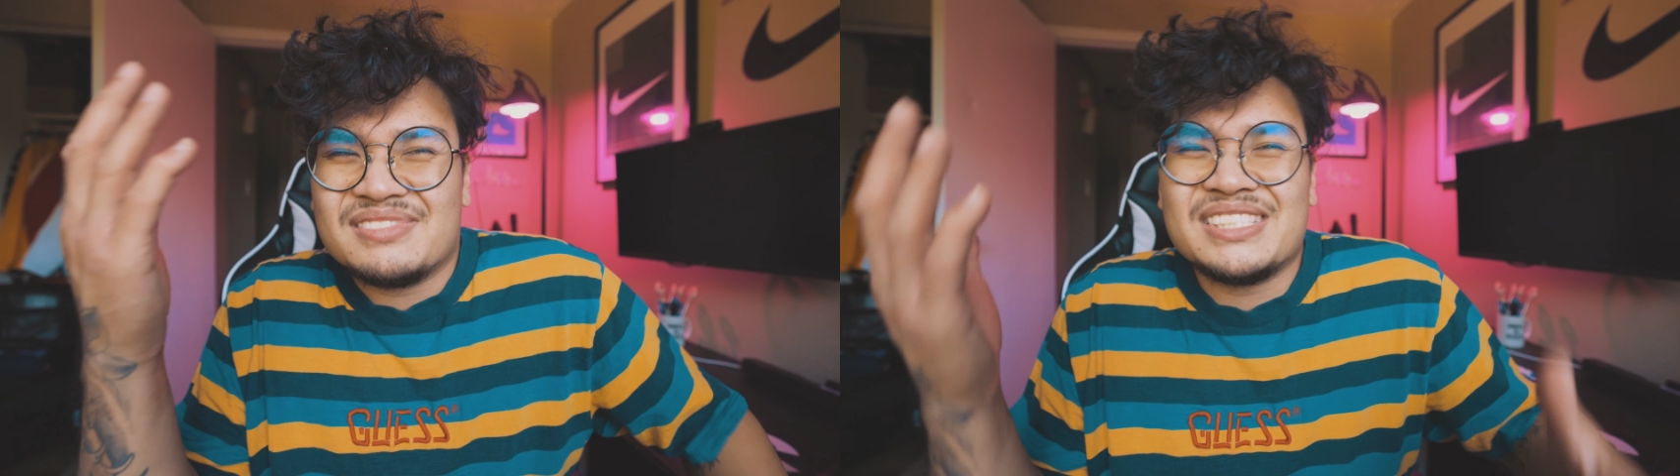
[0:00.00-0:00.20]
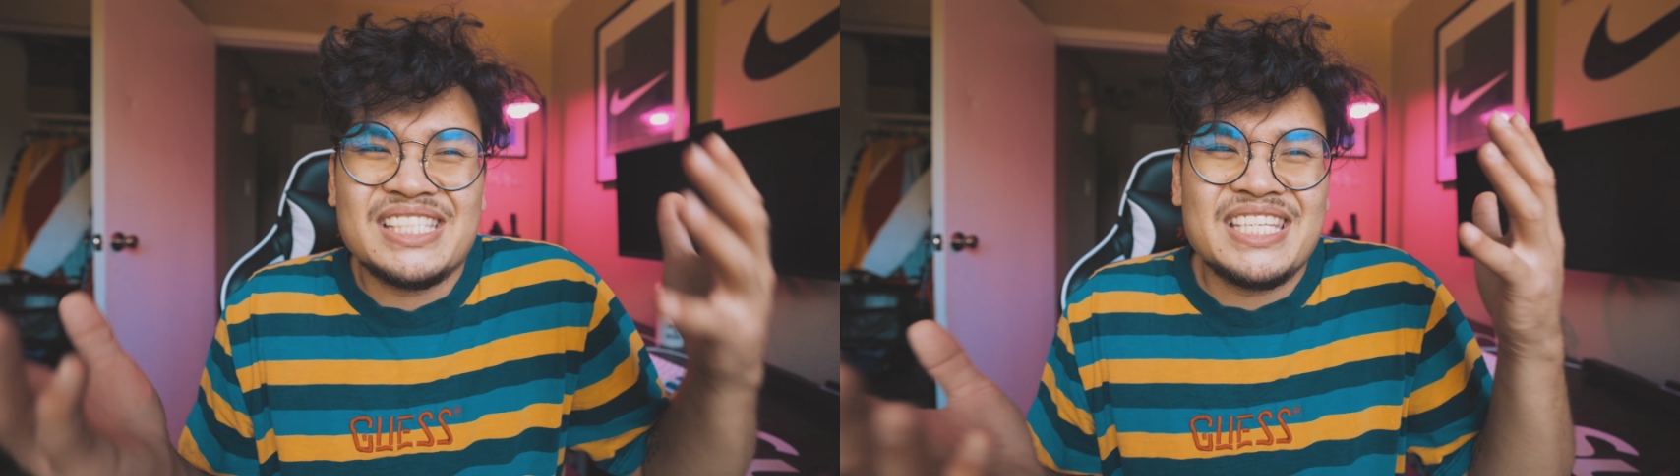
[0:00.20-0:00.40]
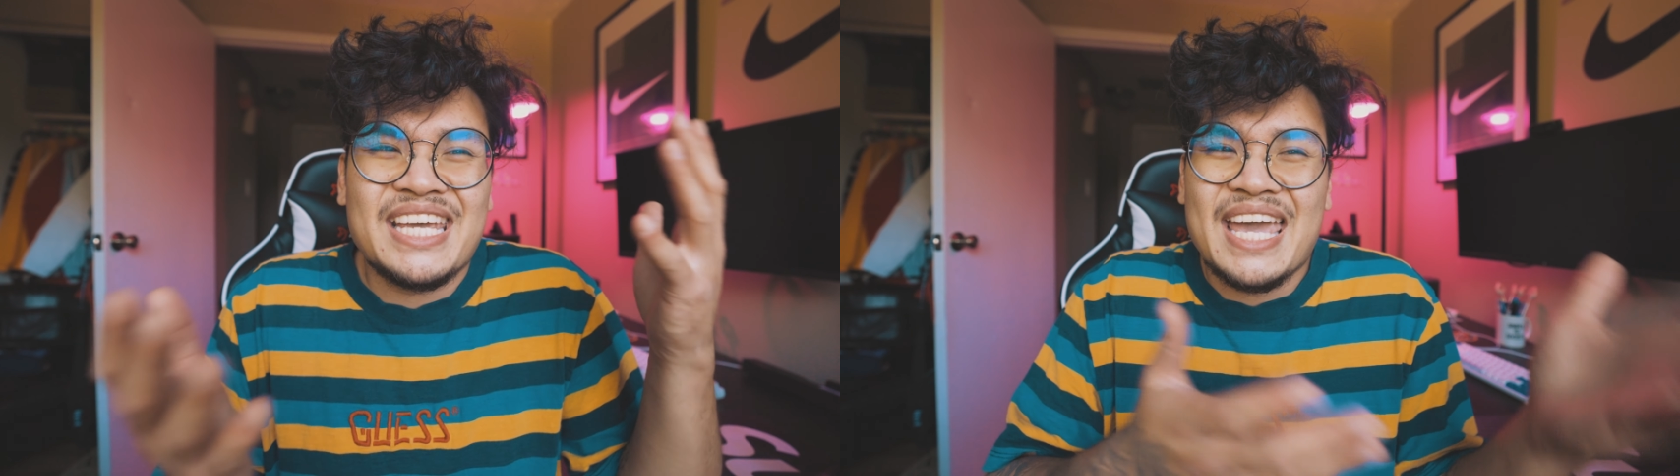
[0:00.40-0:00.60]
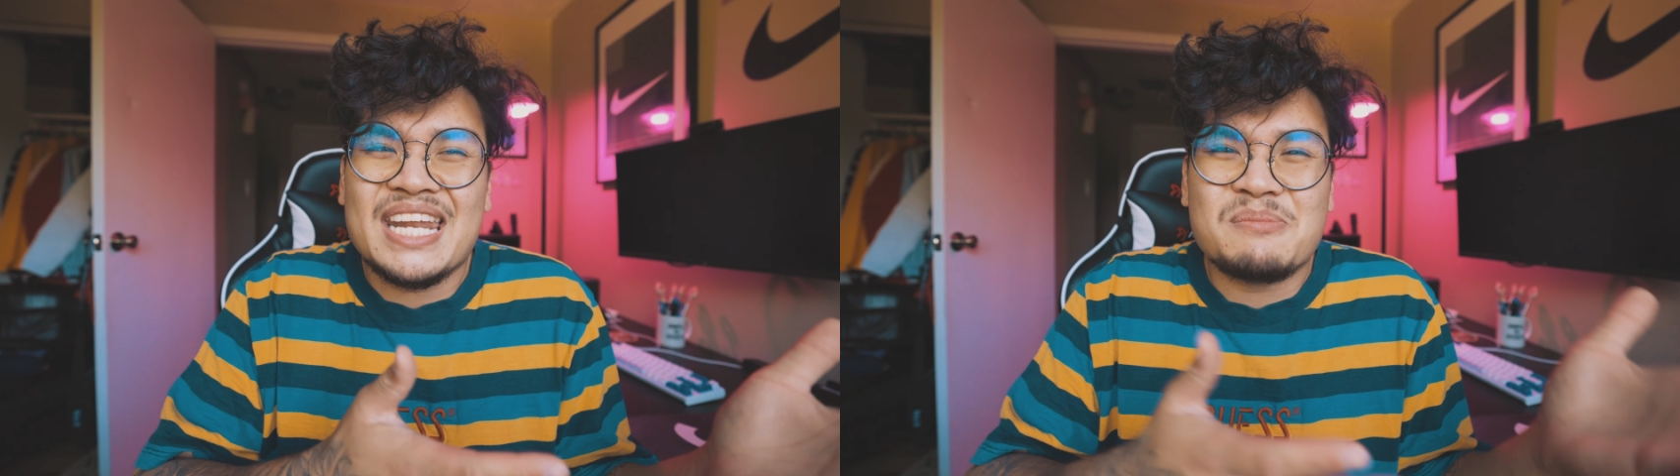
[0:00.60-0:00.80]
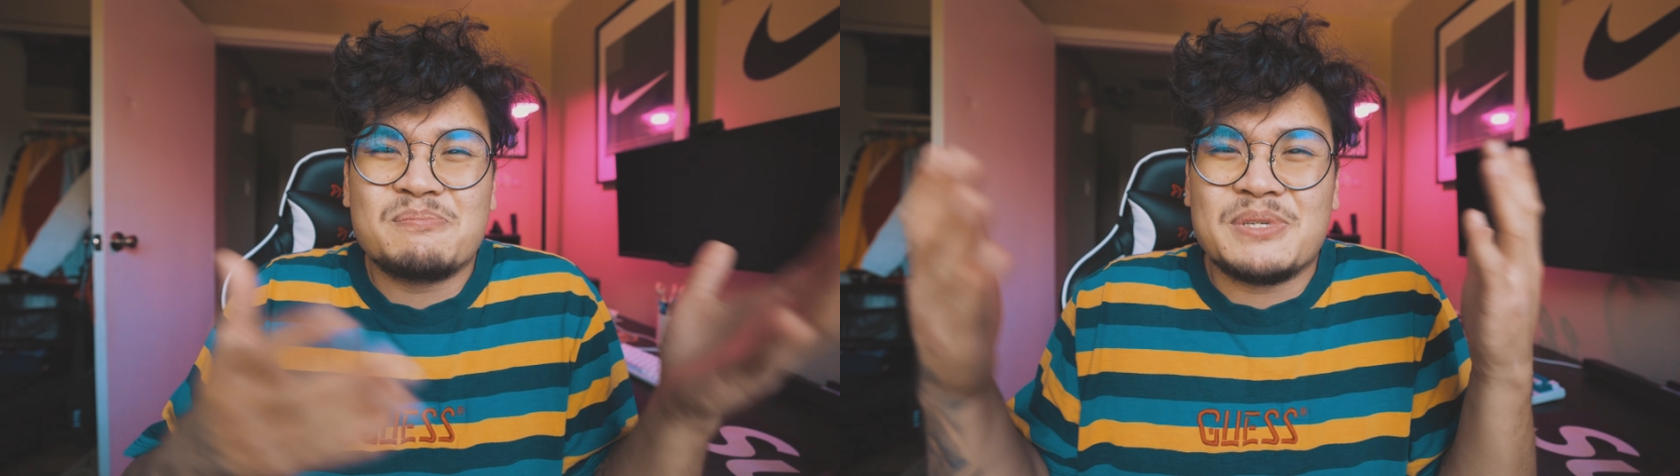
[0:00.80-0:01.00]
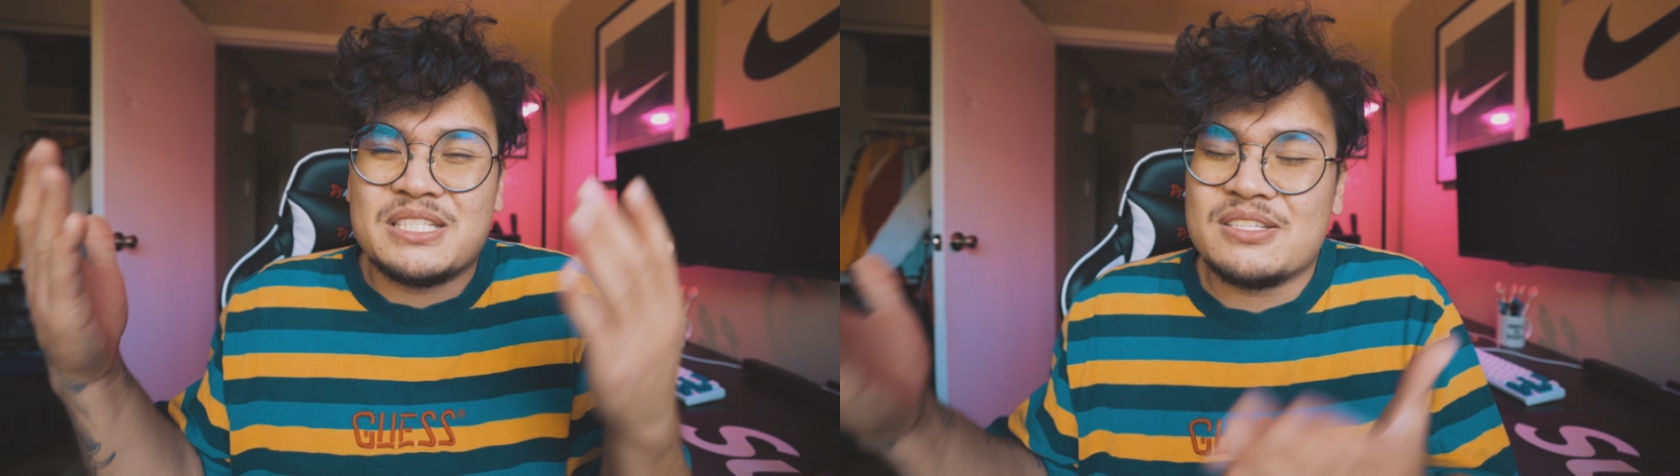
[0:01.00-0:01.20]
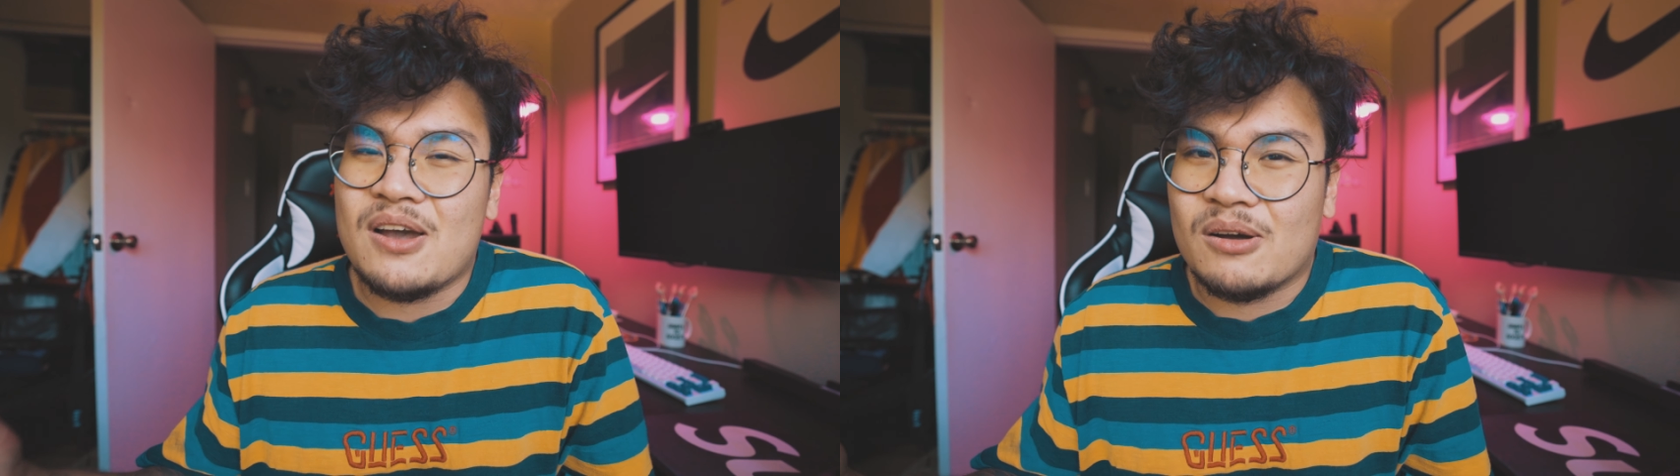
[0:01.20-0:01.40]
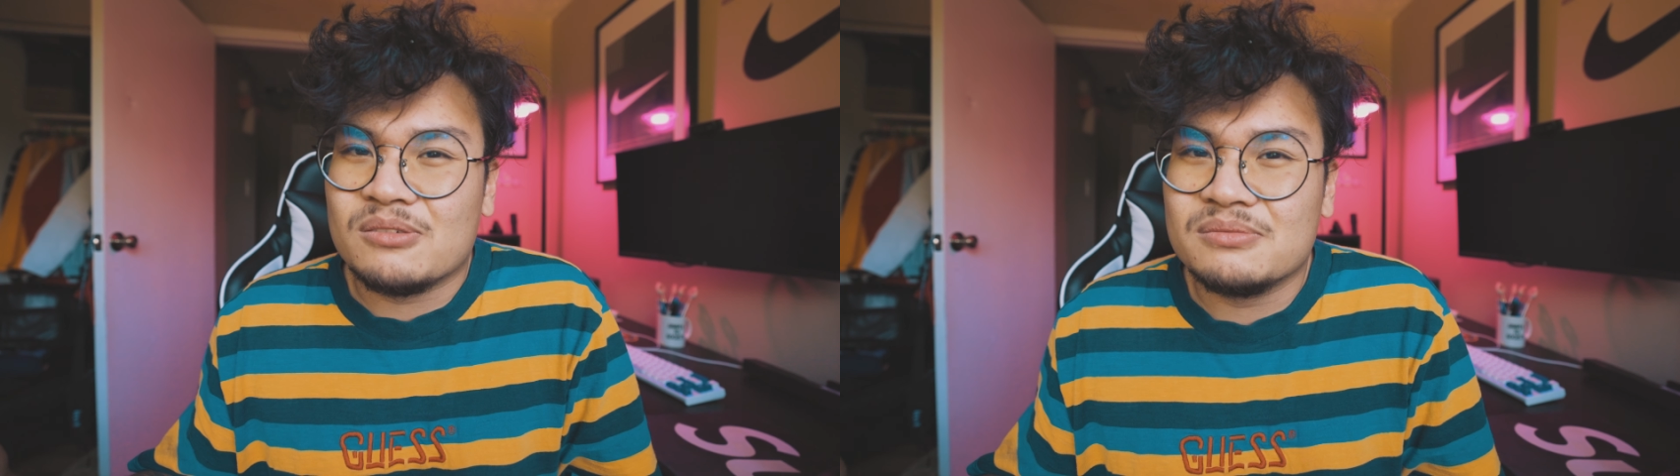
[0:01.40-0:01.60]
you get it, but you
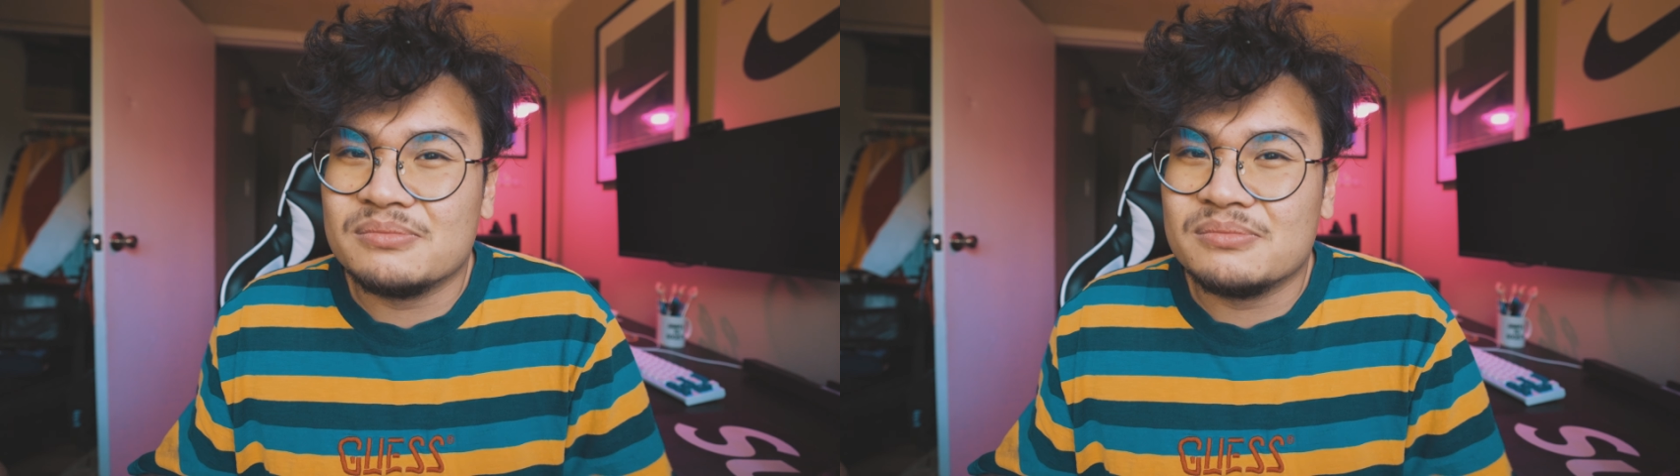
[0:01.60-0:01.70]
don't.